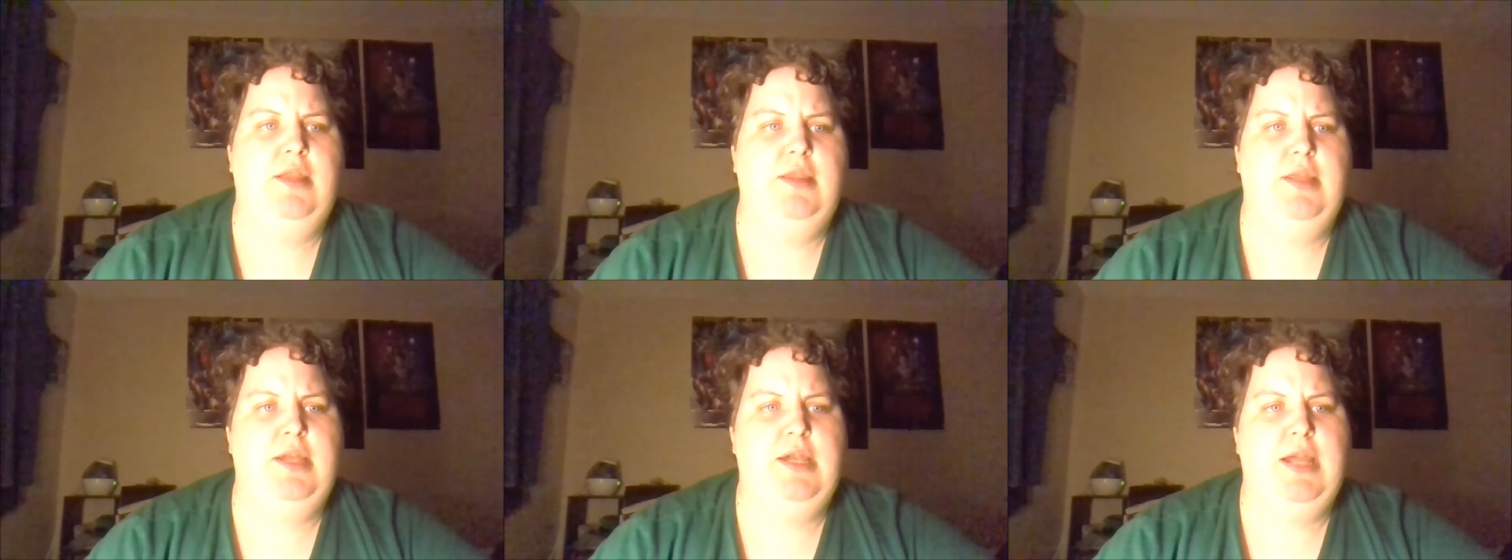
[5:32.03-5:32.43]

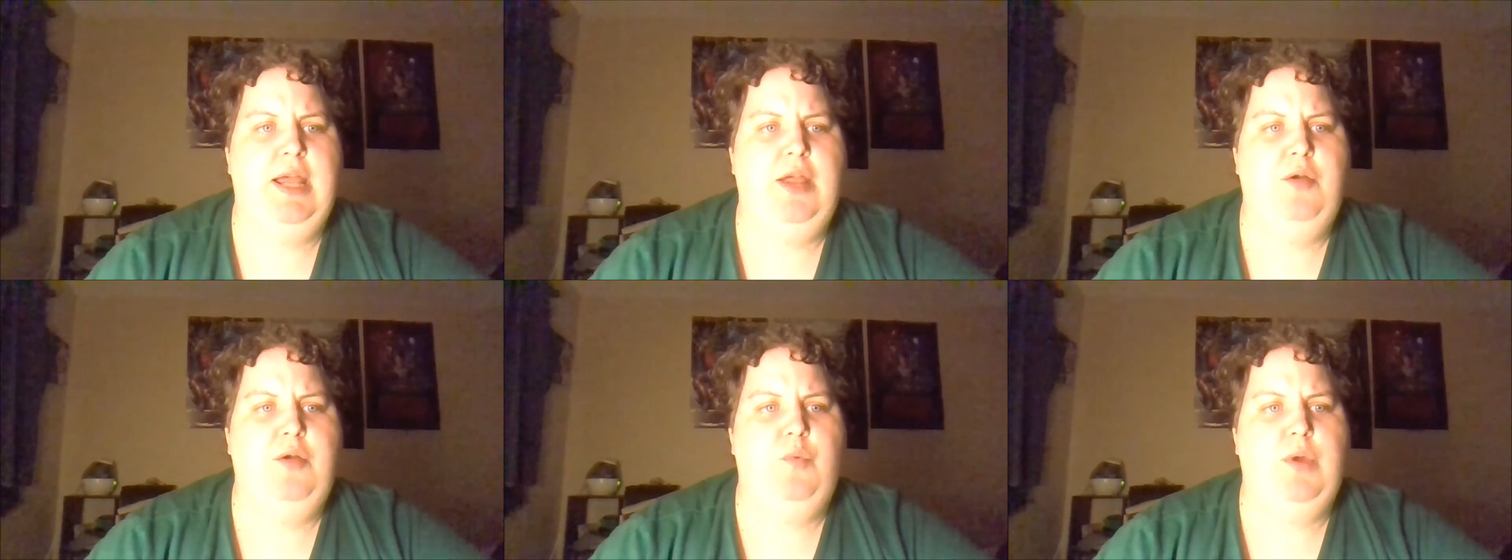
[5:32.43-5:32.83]
The
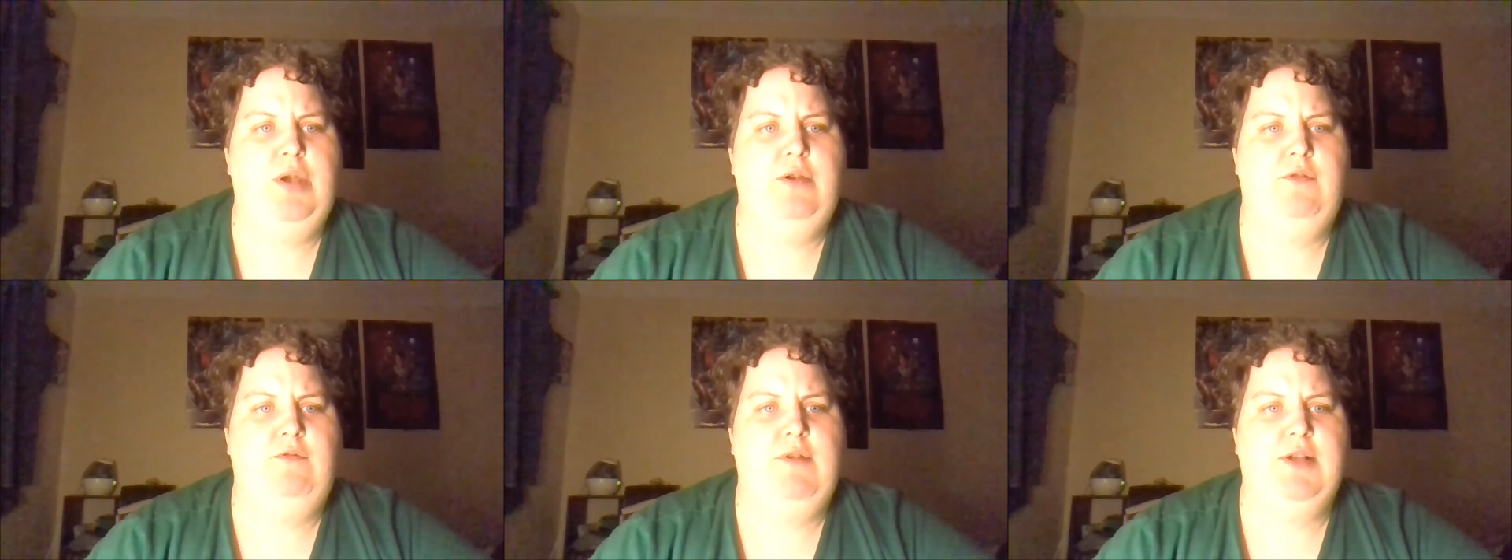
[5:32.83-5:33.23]
night
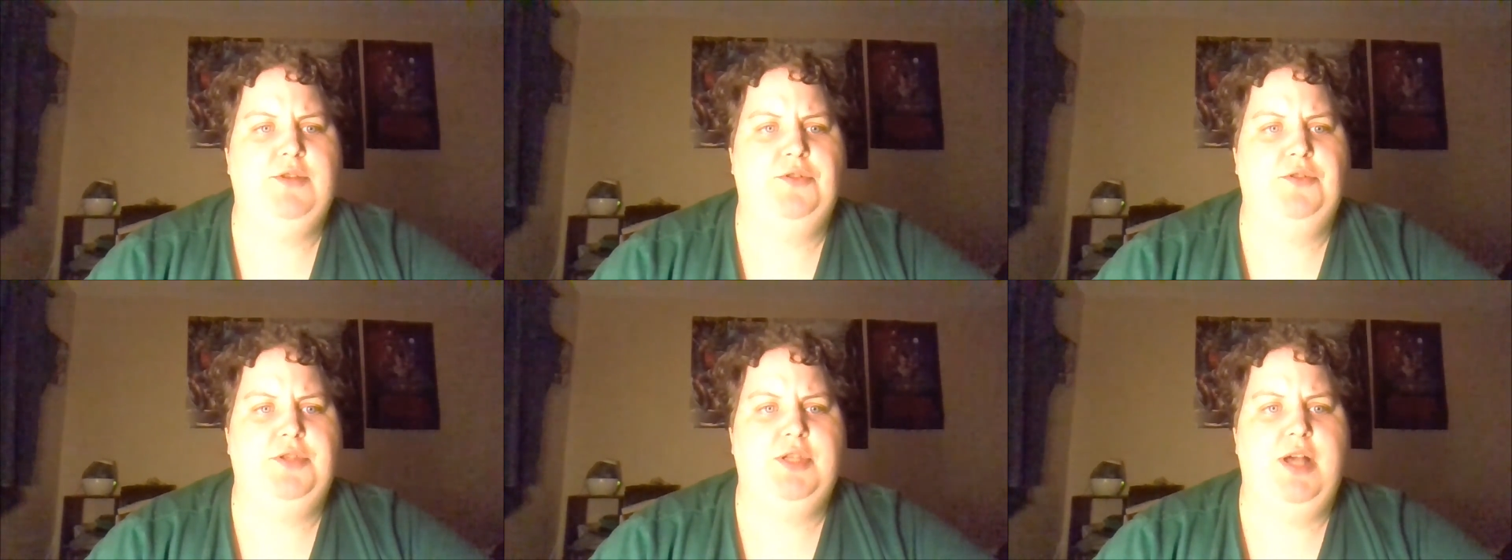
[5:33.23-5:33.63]
wind
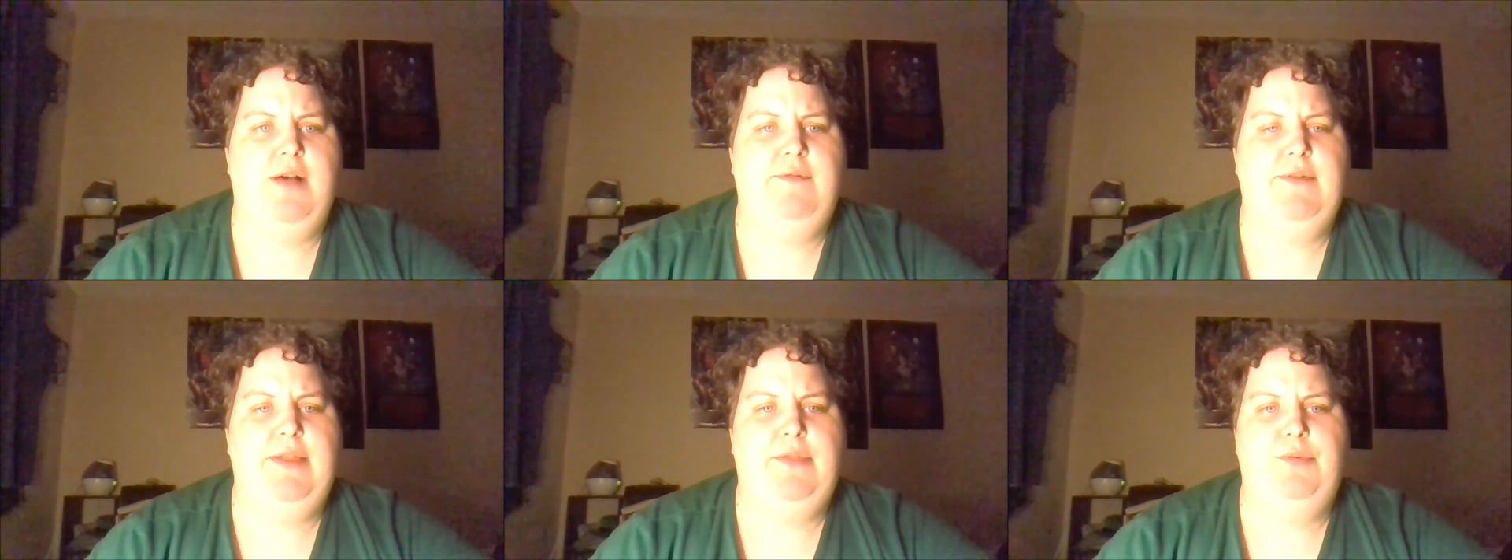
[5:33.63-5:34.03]
rustled
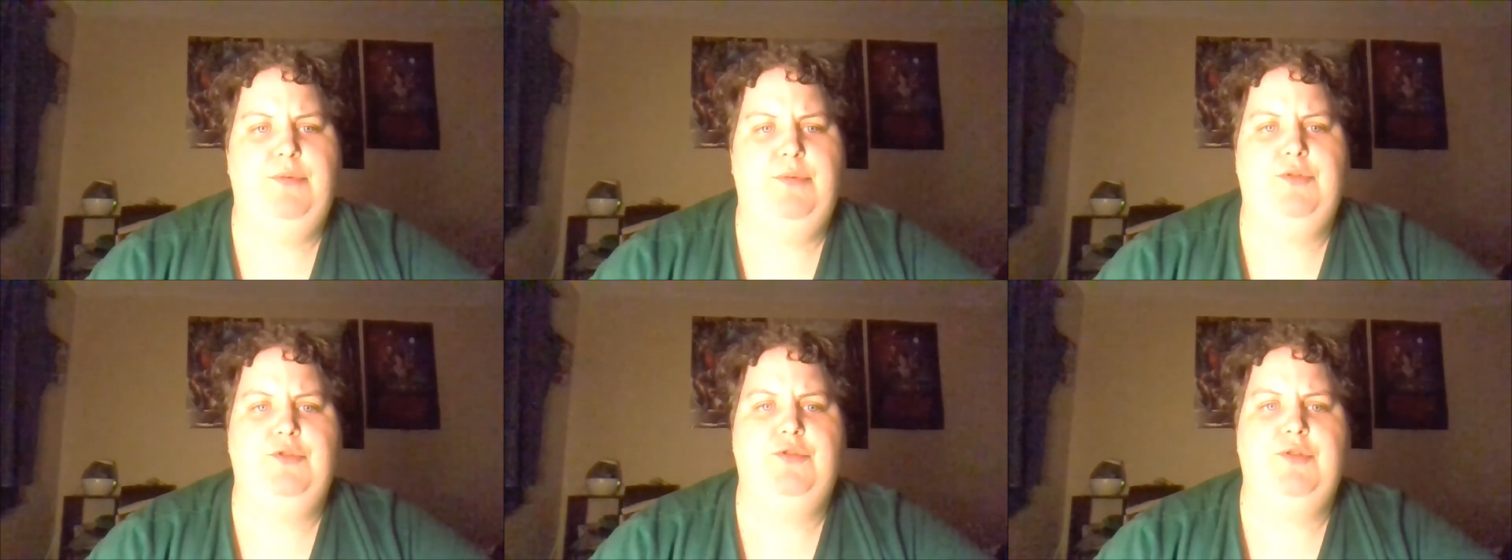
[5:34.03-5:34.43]
softly through
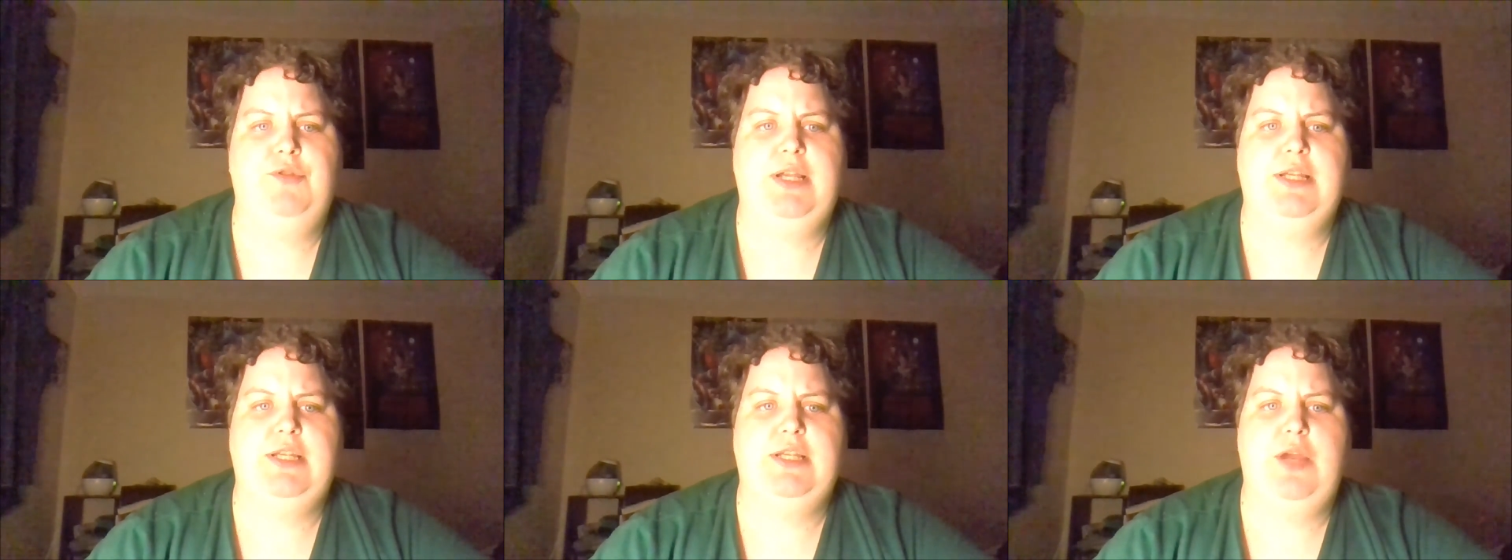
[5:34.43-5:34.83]
the
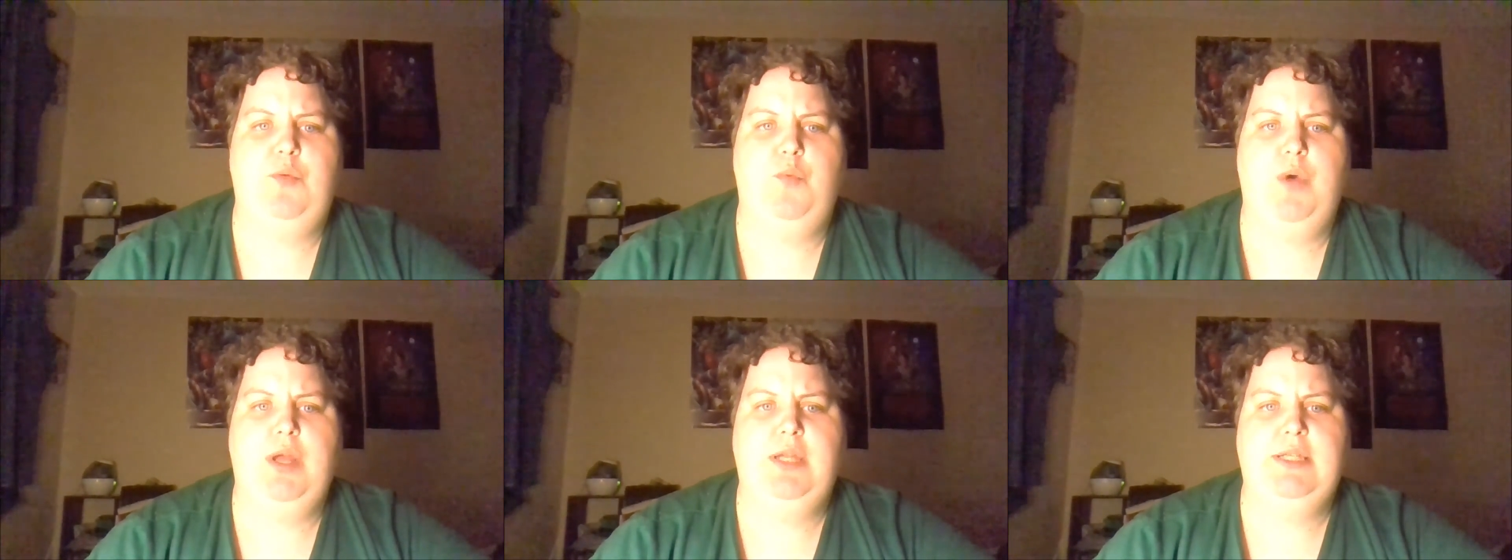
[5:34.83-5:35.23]
trees,
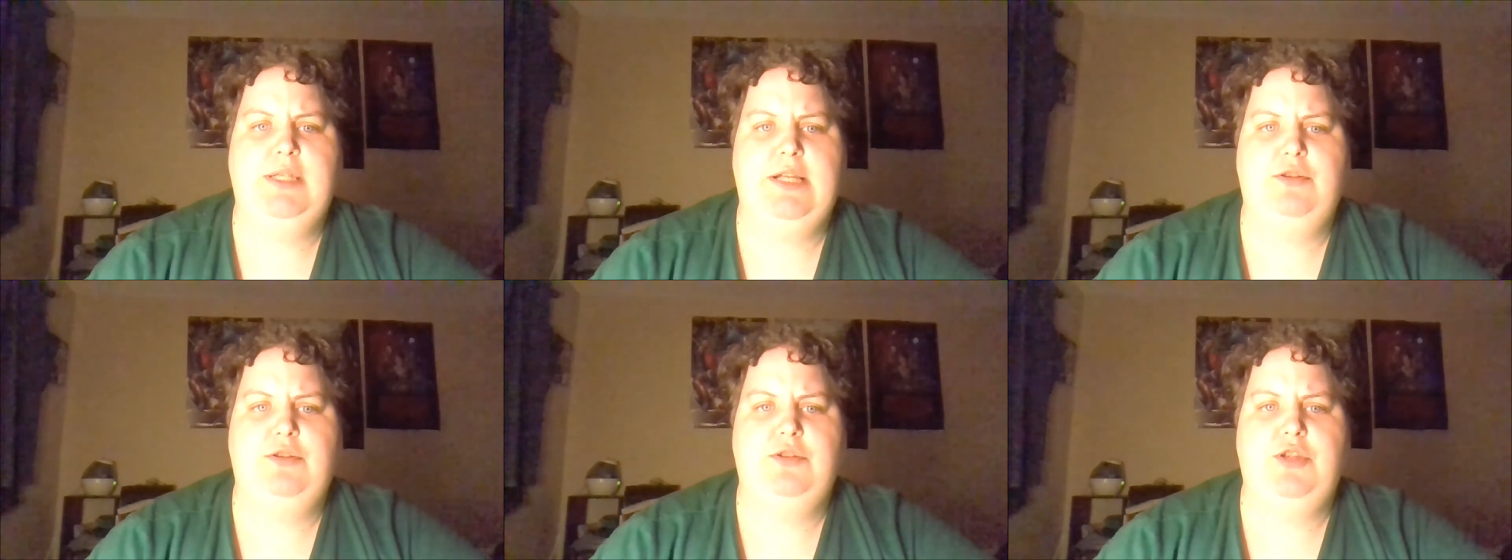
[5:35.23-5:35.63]
and one
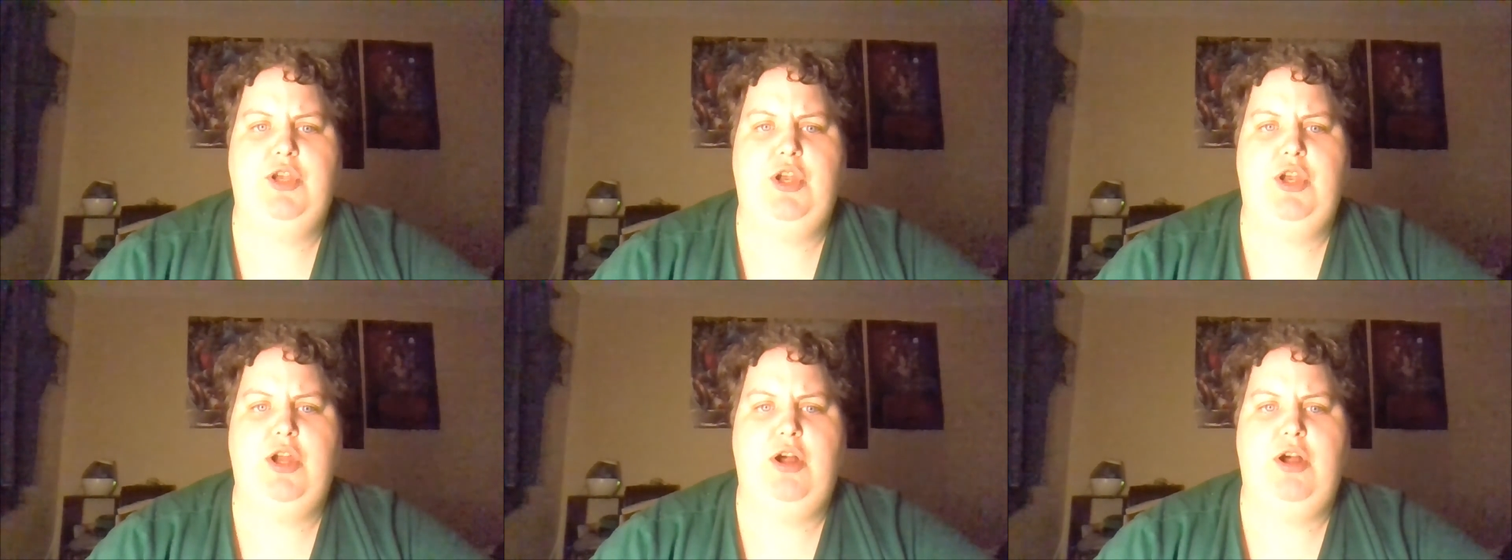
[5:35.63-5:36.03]
little
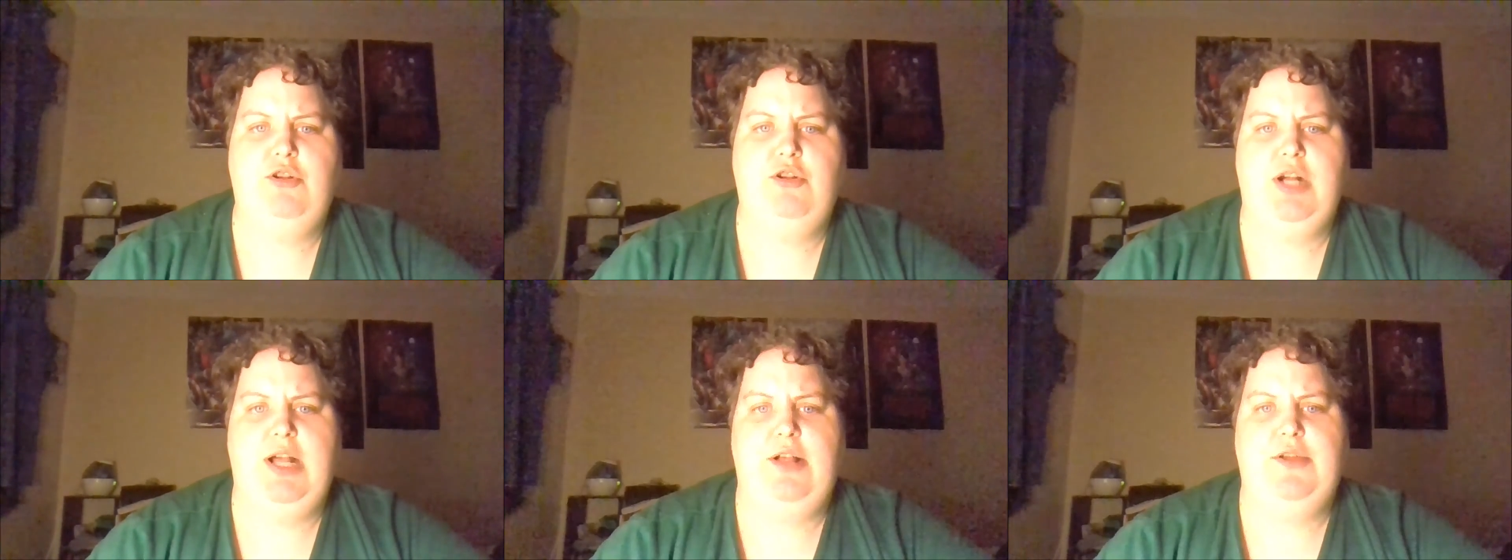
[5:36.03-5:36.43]
Star
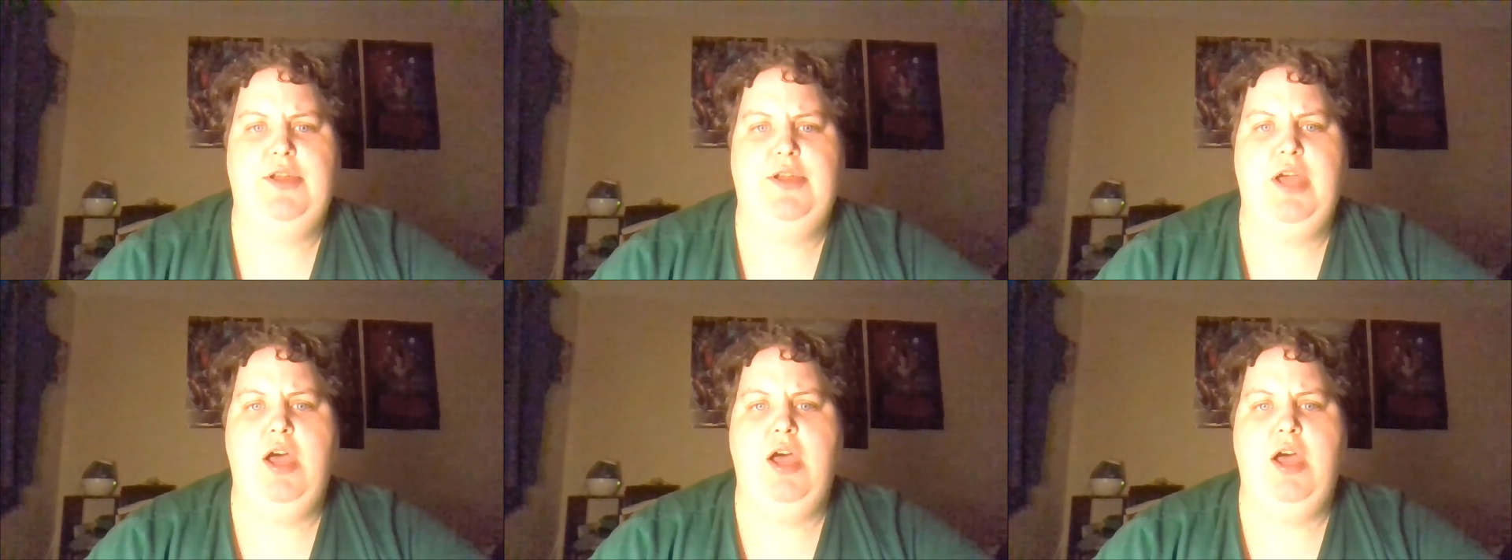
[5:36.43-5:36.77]
Child